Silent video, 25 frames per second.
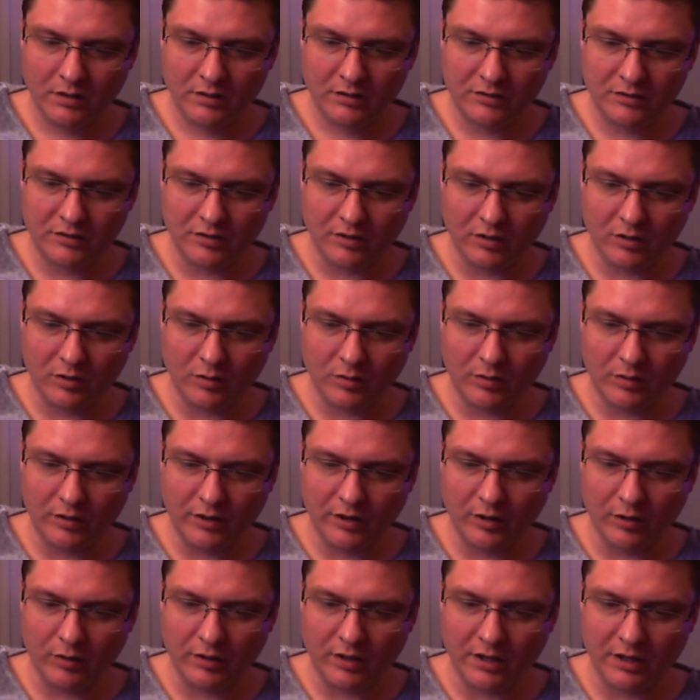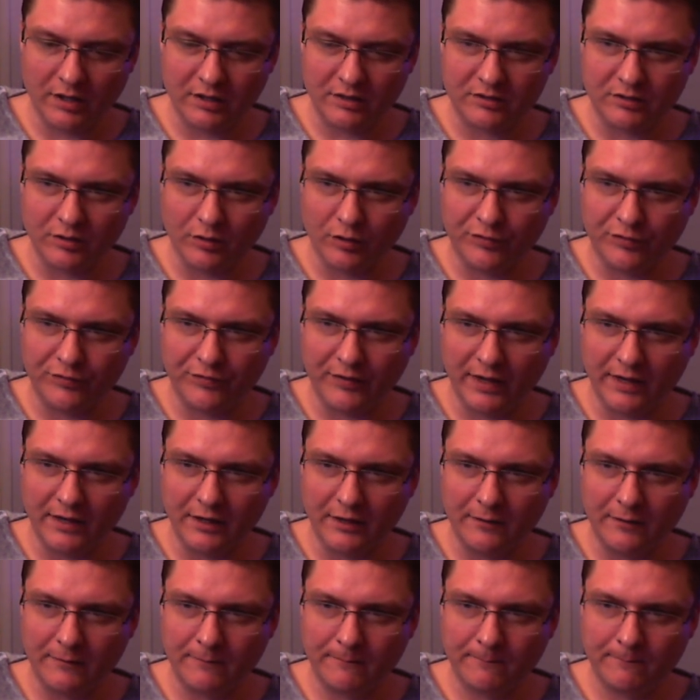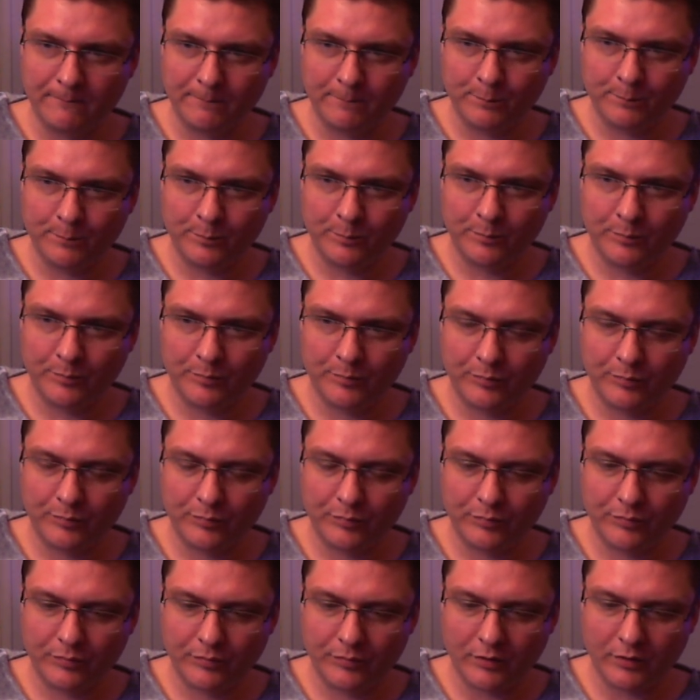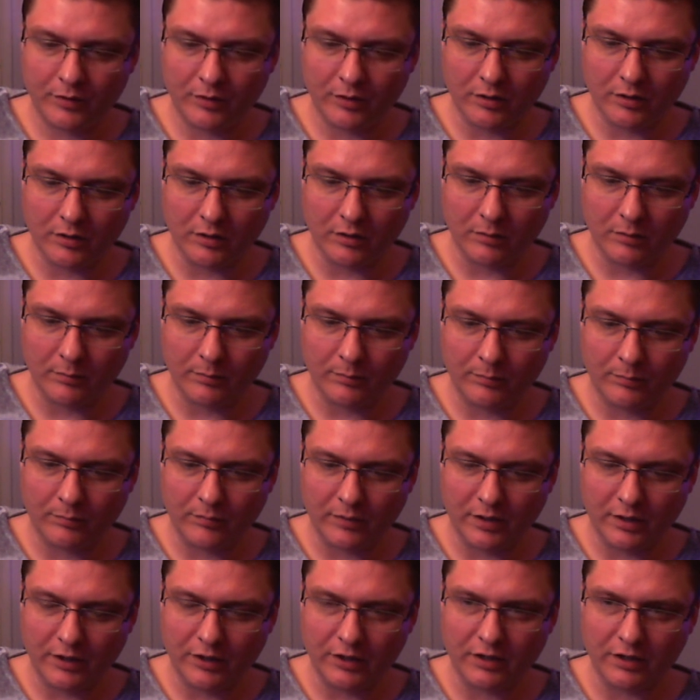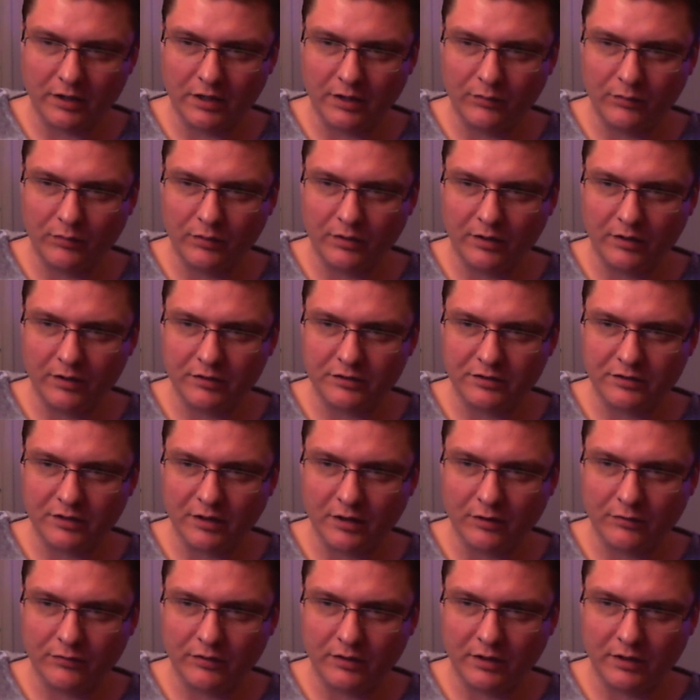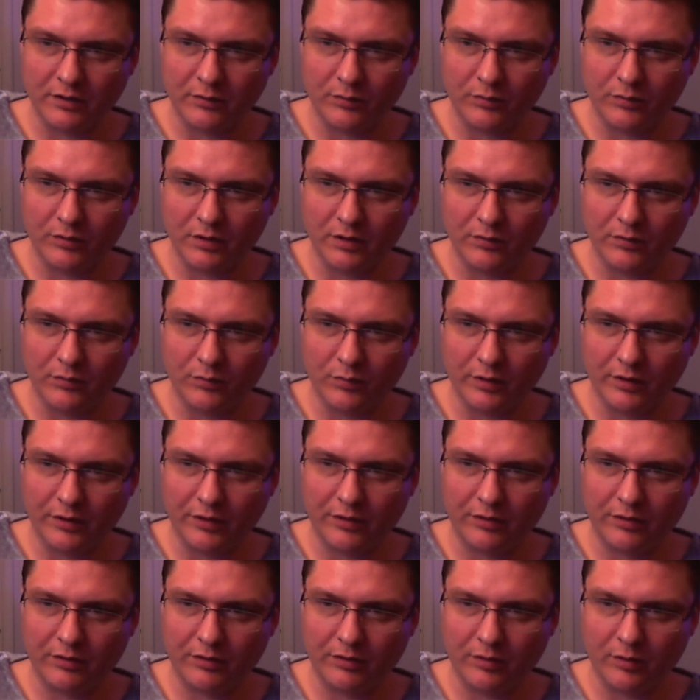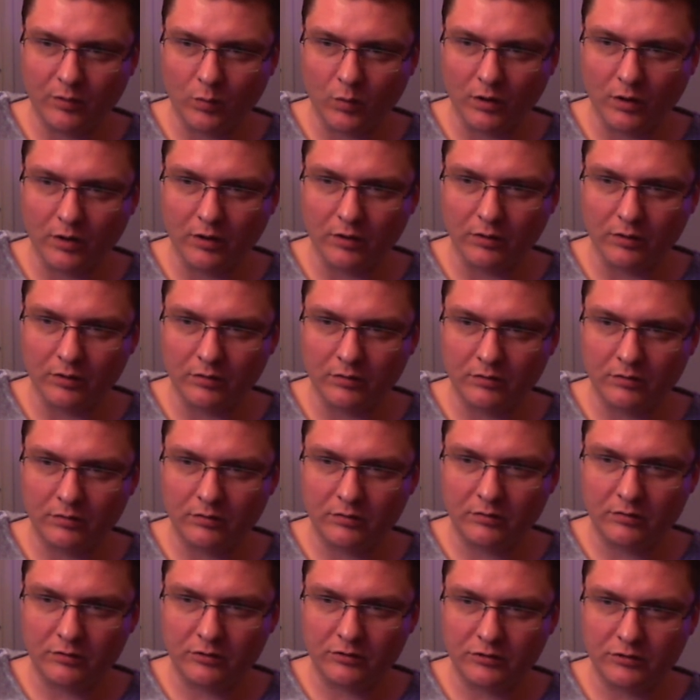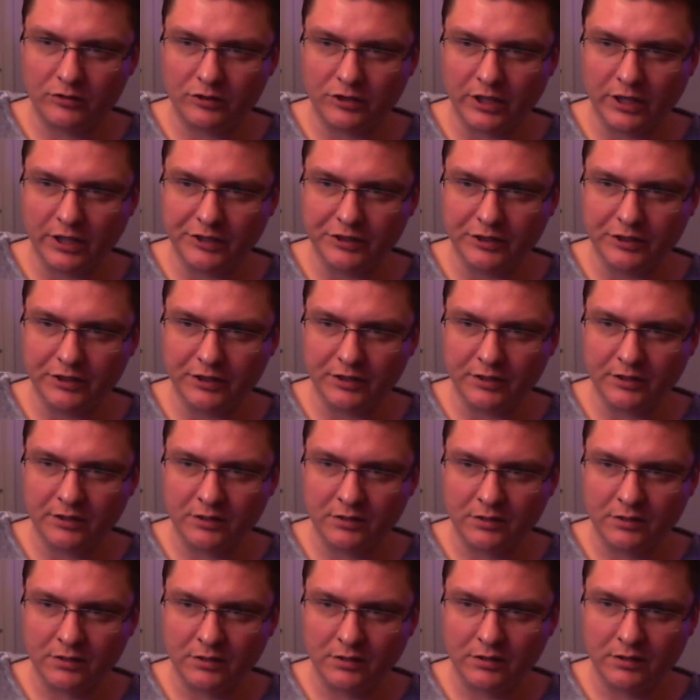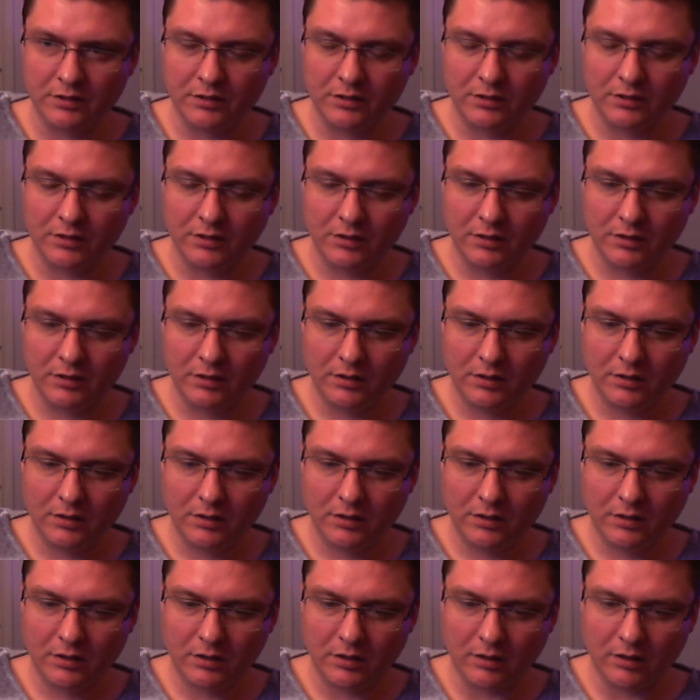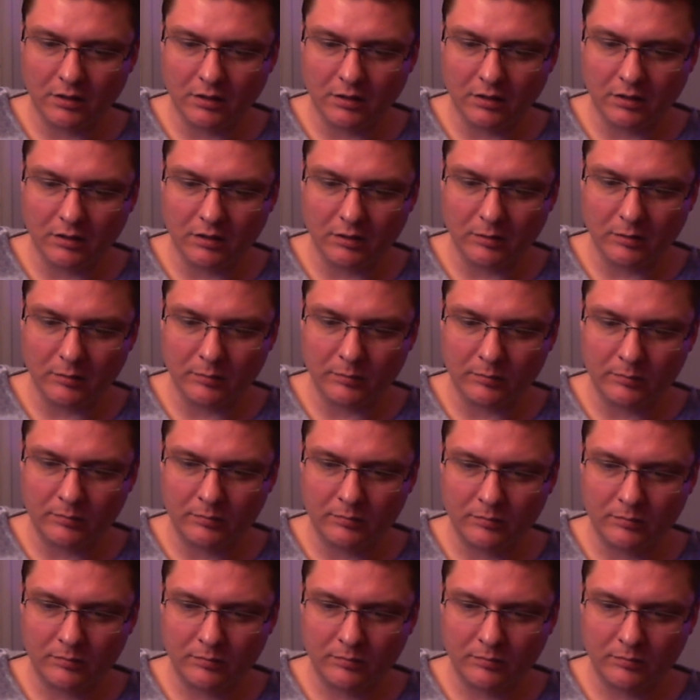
so you don't get so offended, um, and you can live with yourself and live, live with the world changing. Um,